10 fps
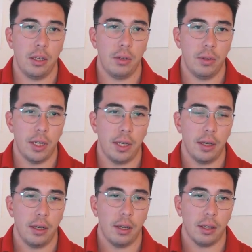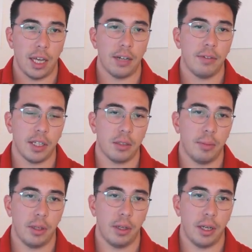you need a lot of
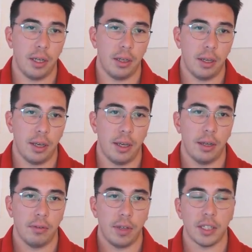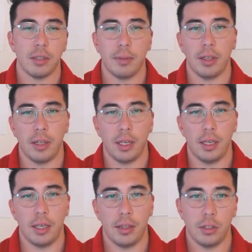flexibility and
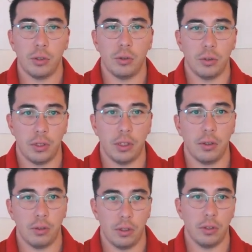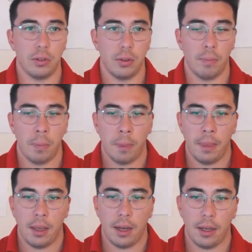flexibility in the tools that you use.
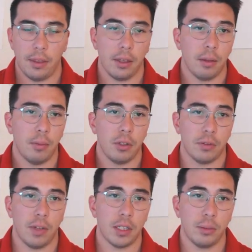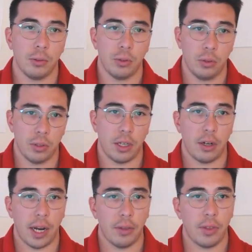I think the most flexible tools that
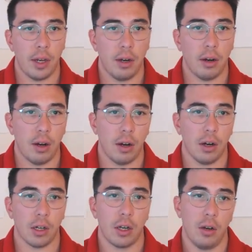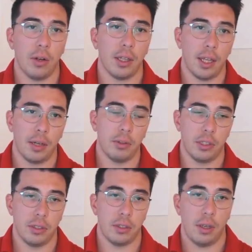are out there are coding
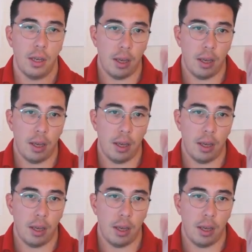languages.